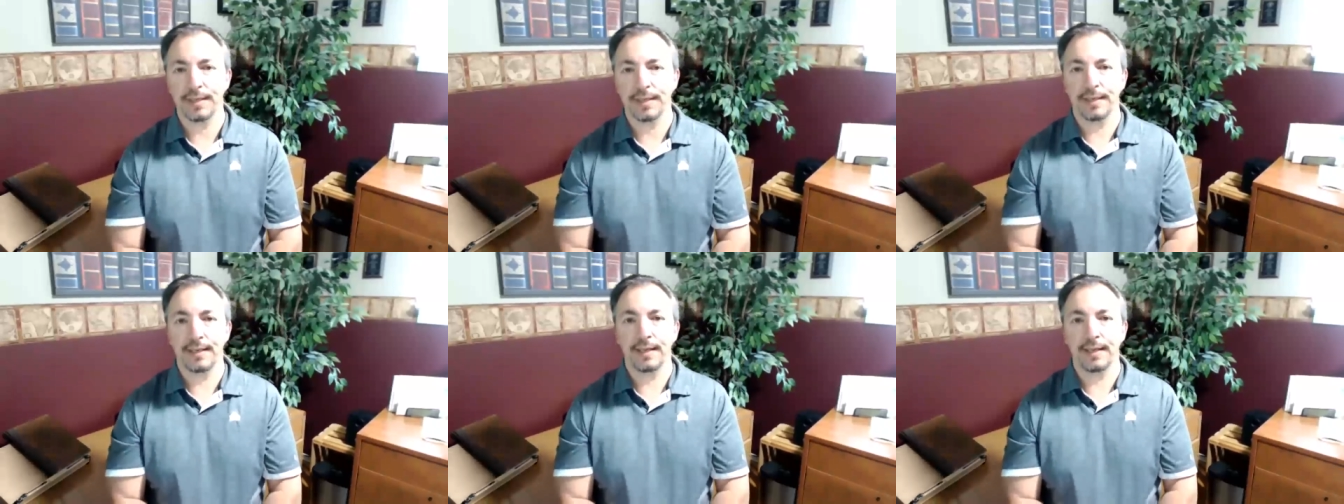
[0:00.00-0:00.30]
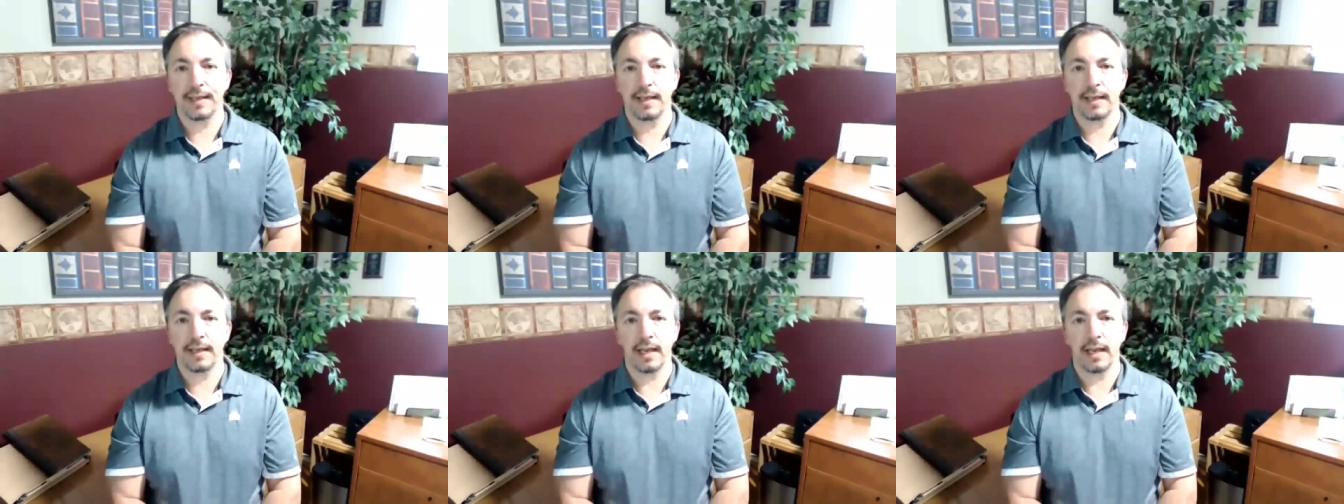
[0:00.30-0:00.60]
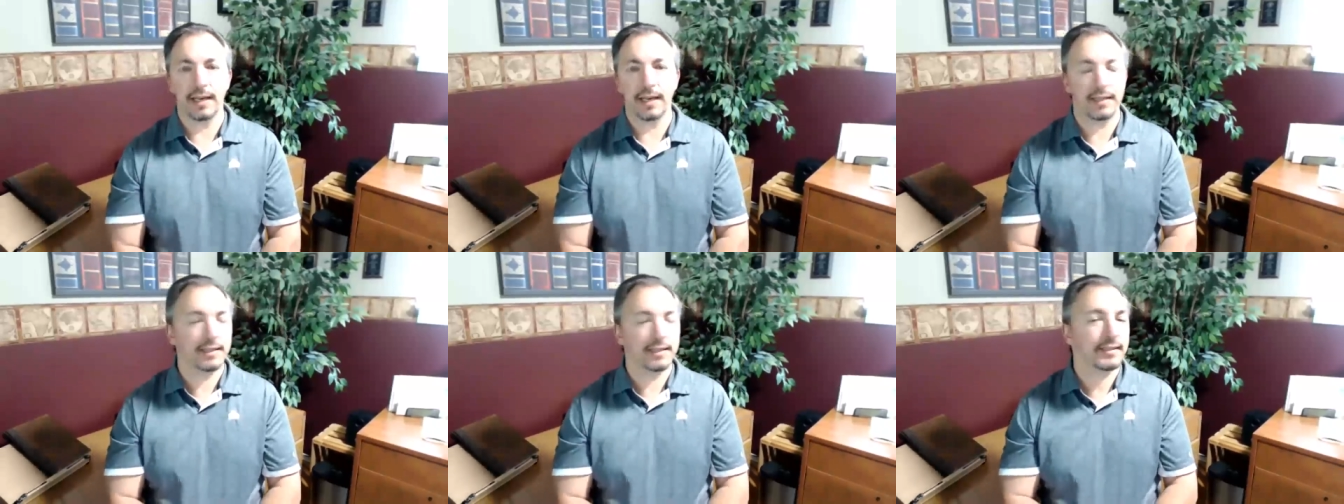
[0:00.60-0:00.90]
And
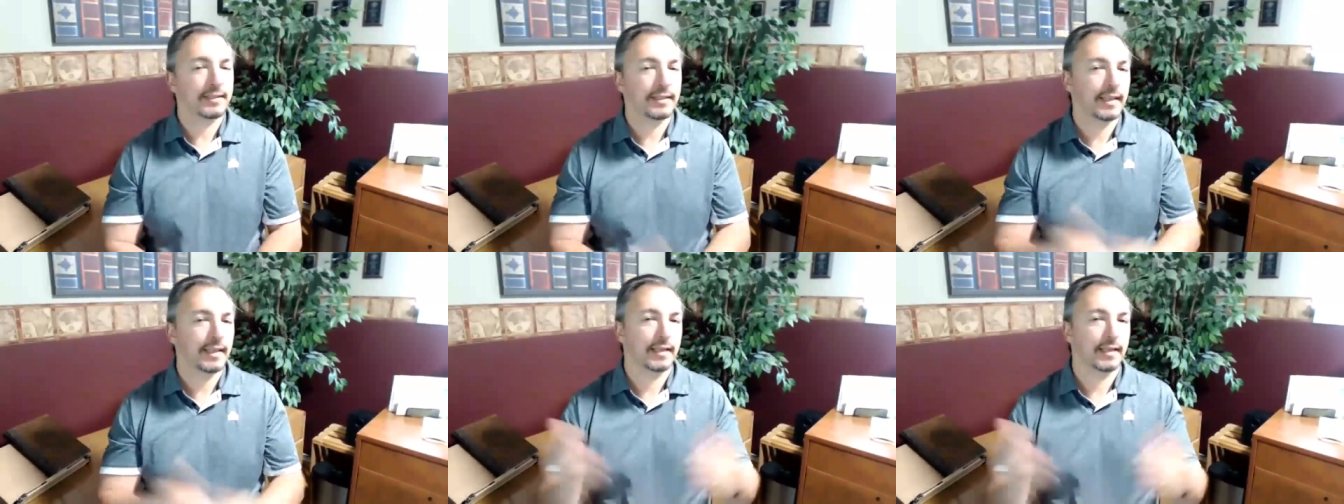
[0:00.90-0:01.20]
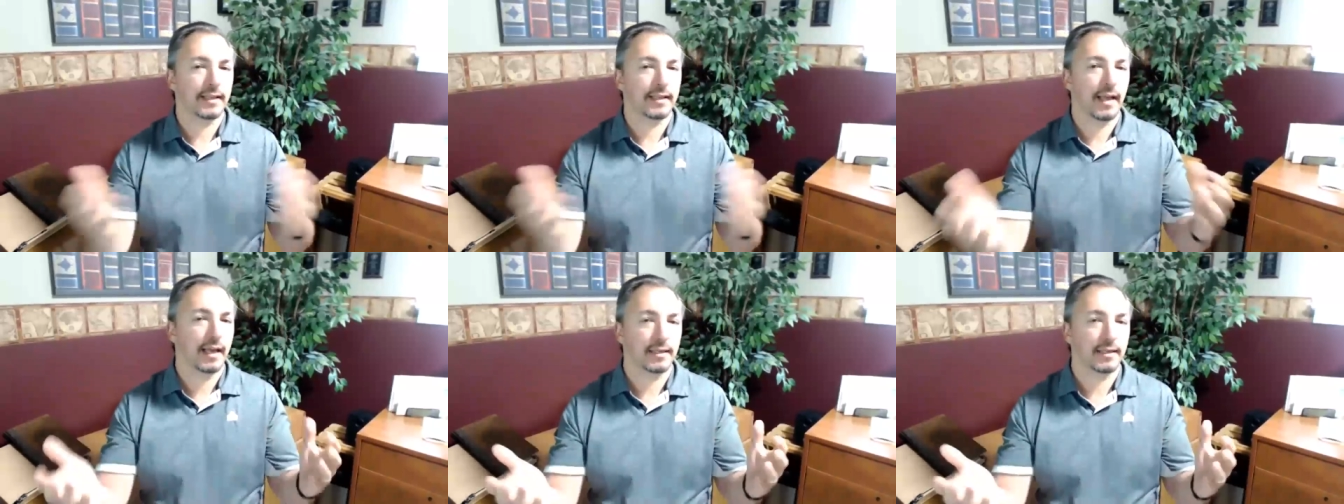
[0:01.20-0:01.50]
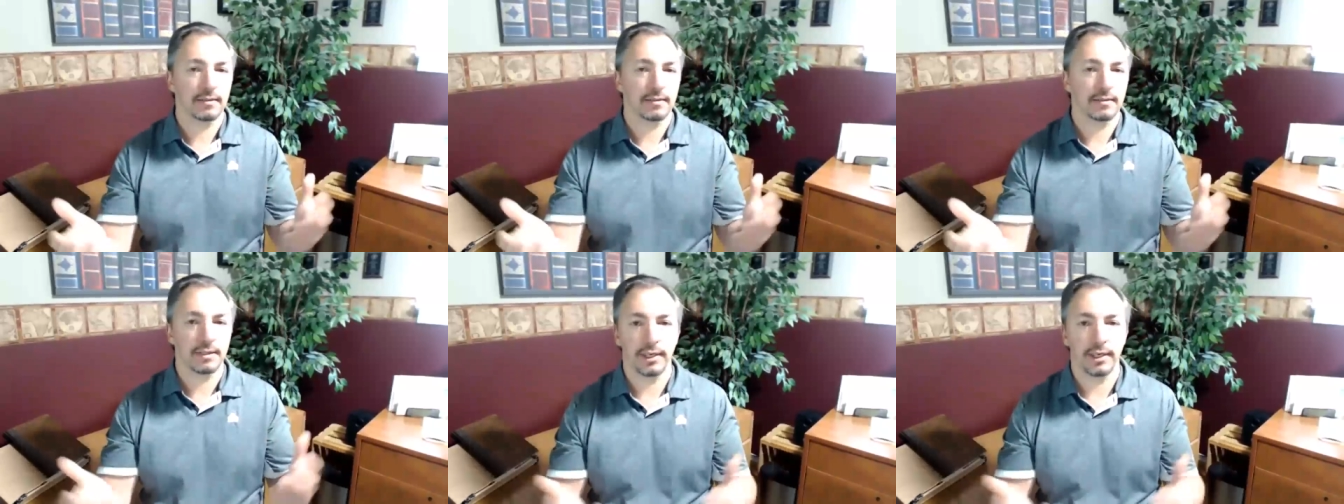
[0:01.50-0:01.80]
I didn't take that
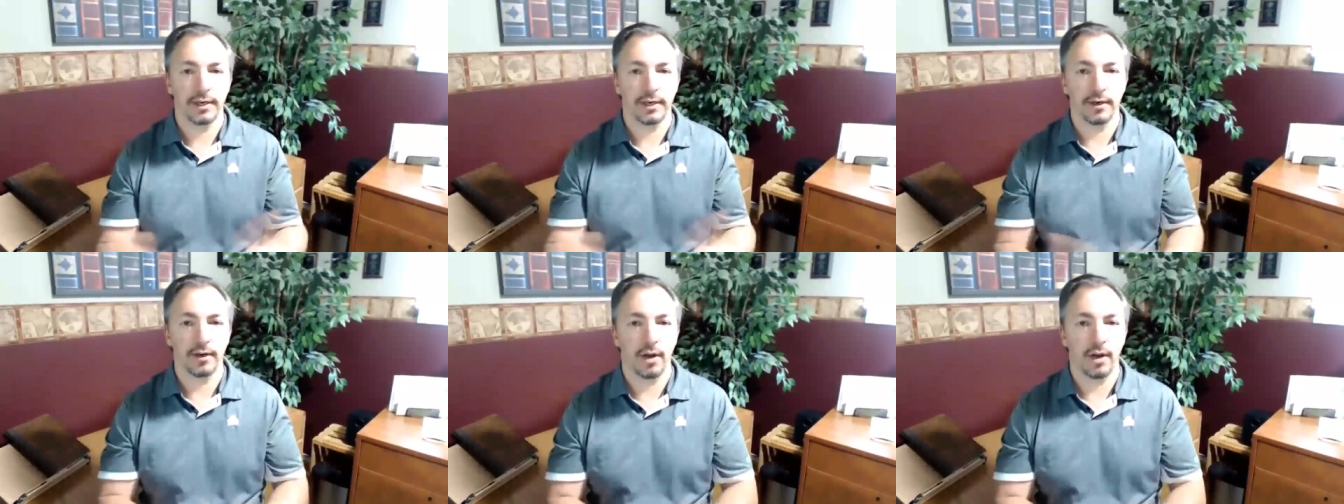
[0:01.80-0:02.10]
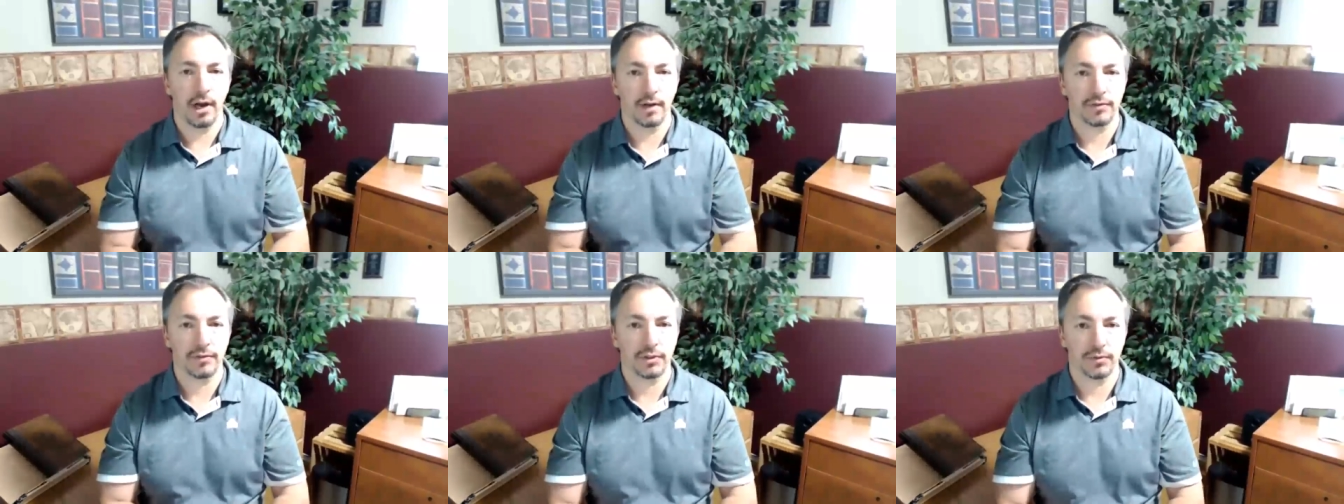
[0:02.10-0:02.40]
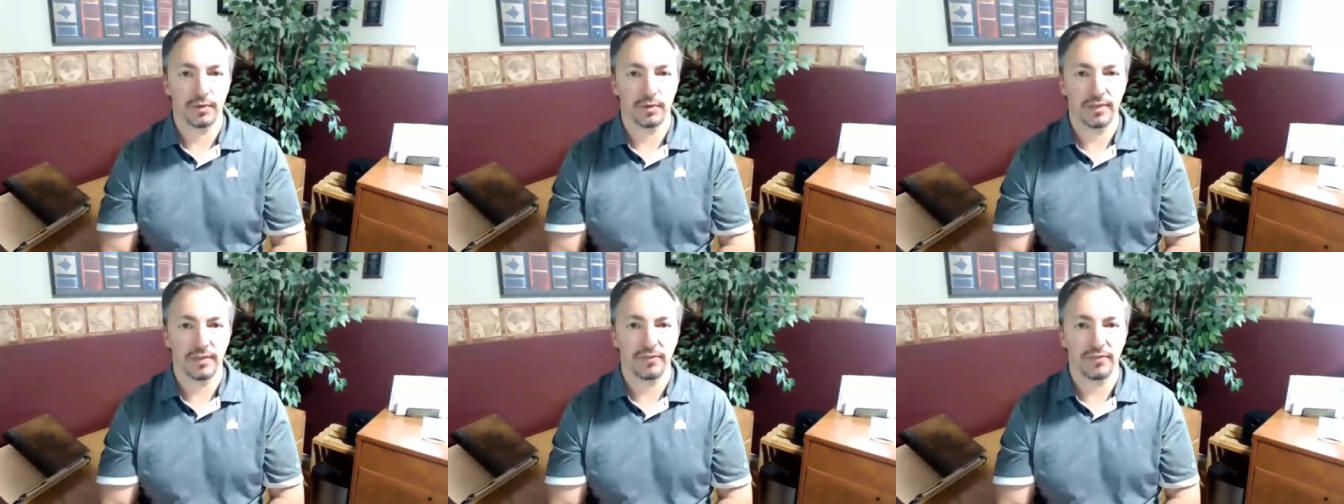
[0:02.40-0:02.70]
year off
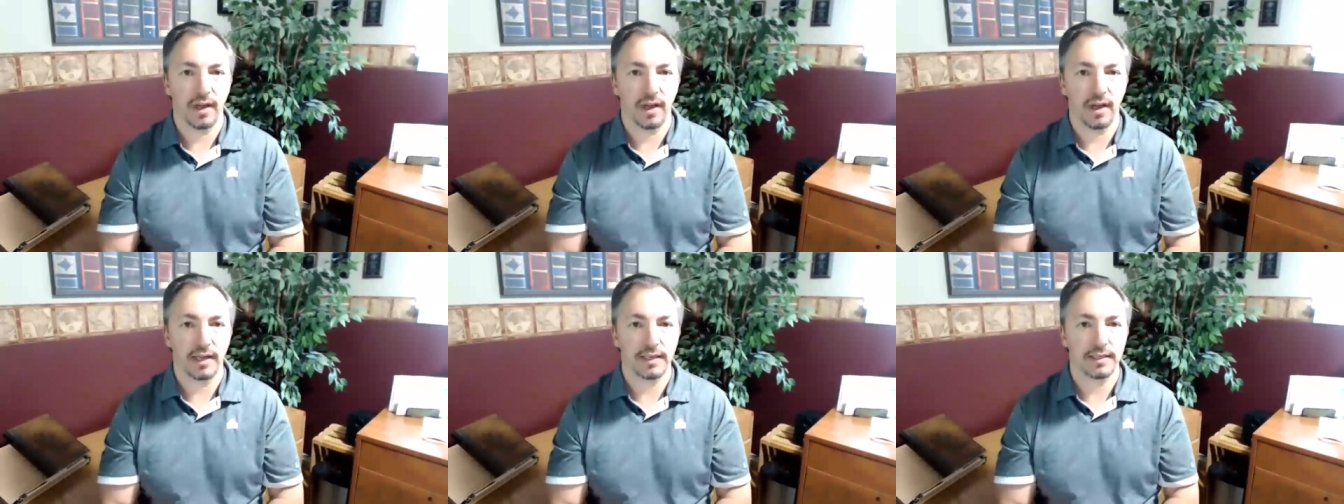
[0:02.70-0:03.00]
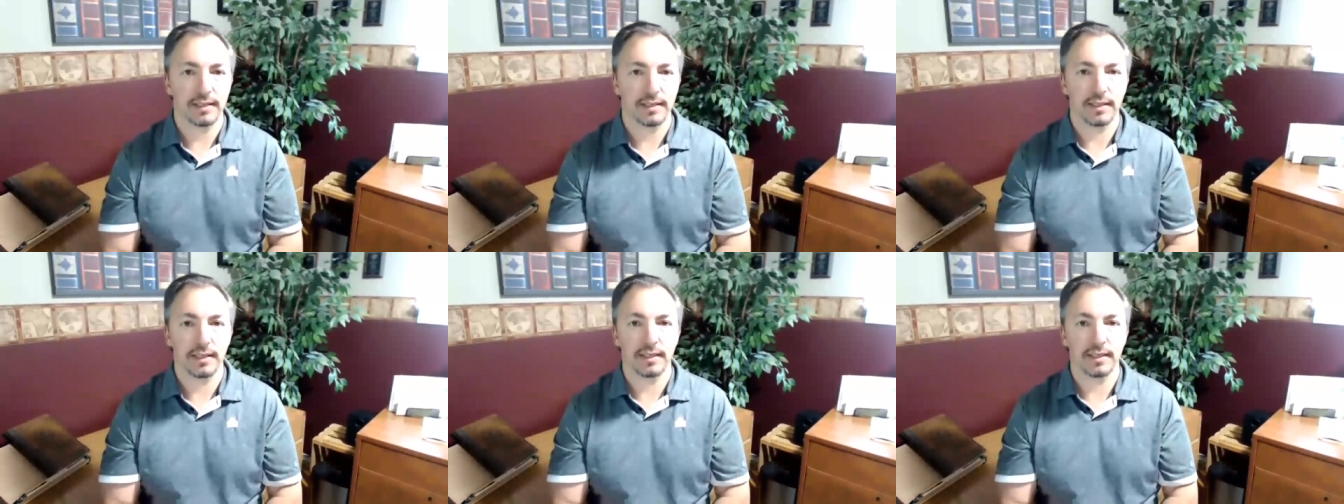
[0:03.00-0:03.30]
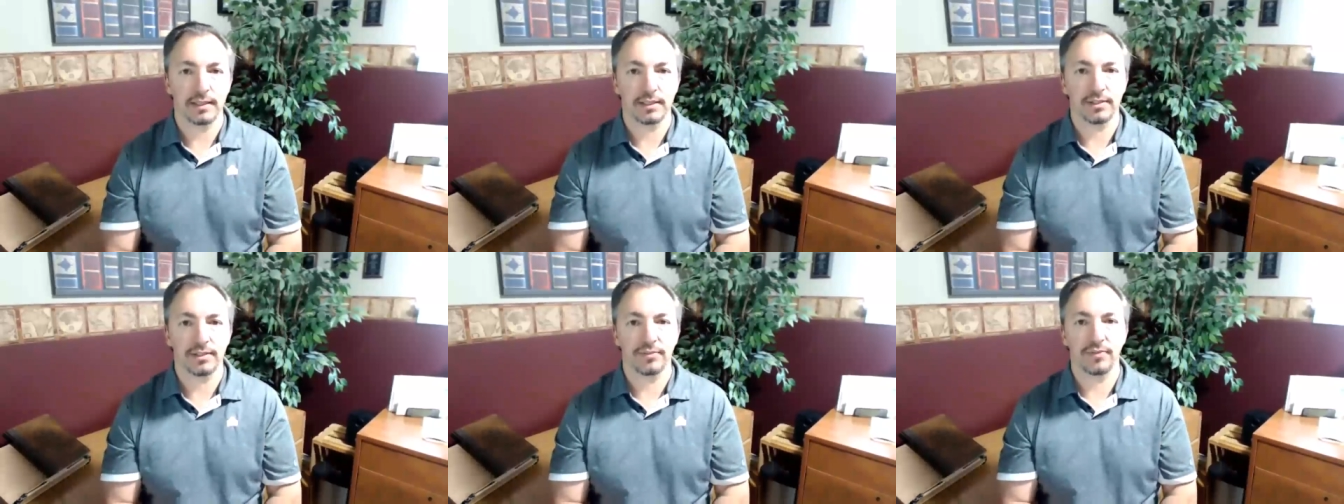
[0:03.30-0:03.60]
to really find
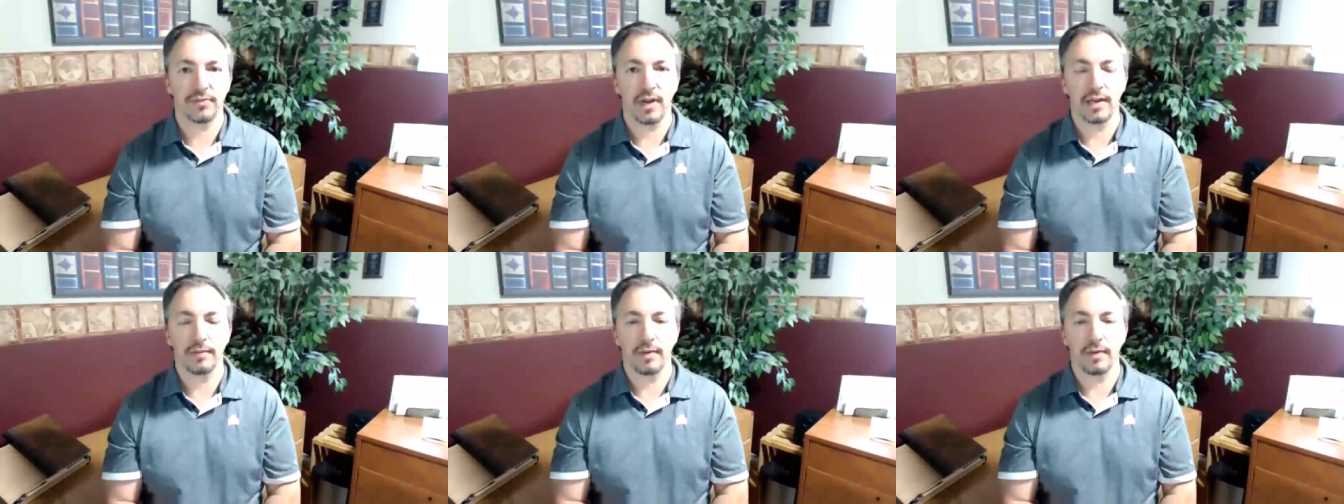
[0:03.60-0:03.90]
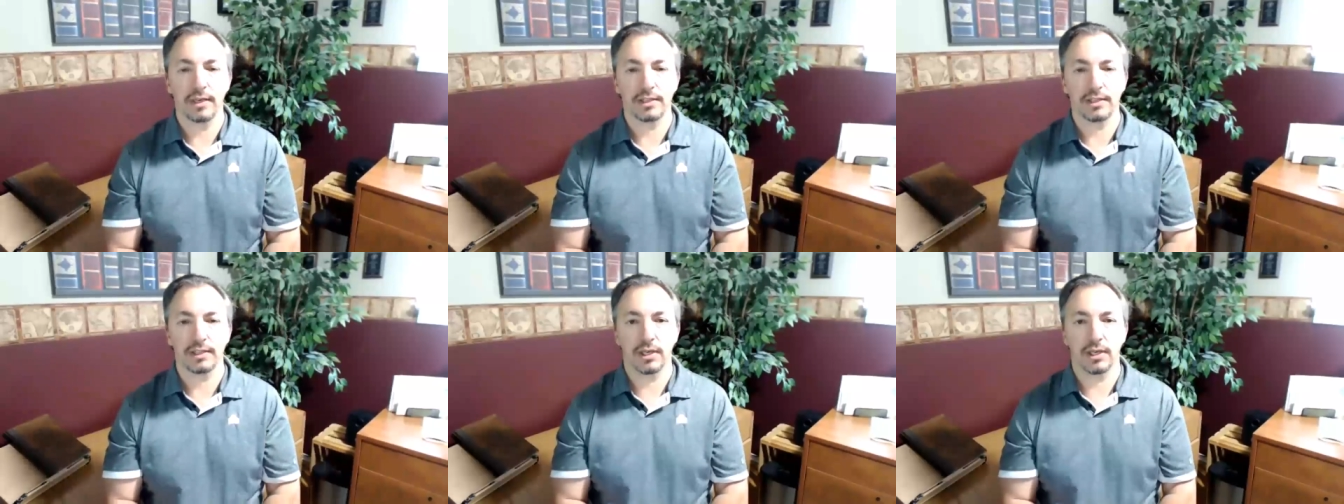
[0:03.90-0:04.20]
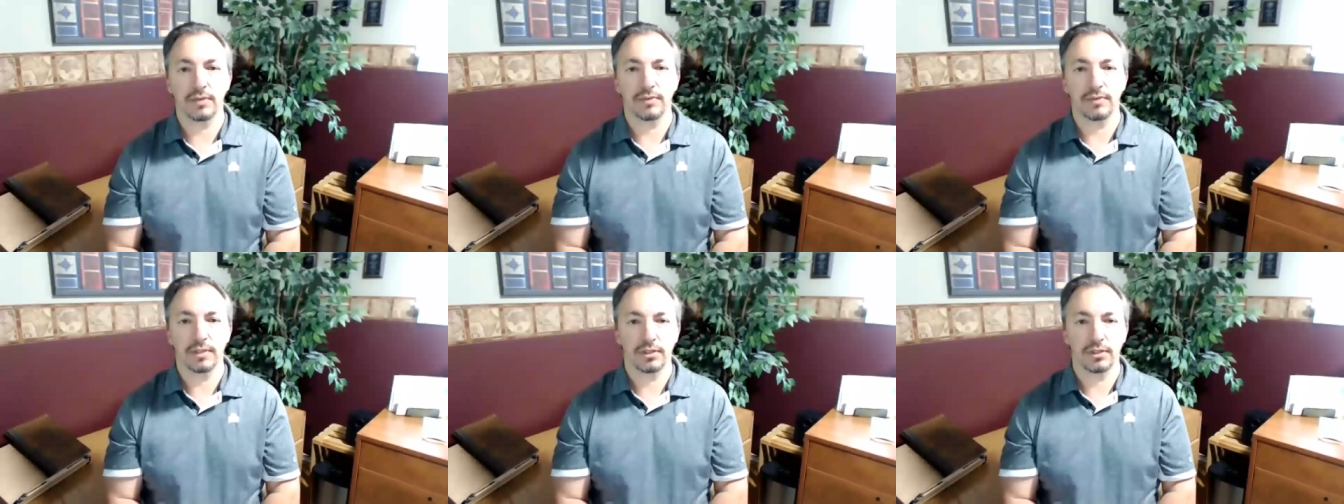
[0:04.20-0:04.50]
myself.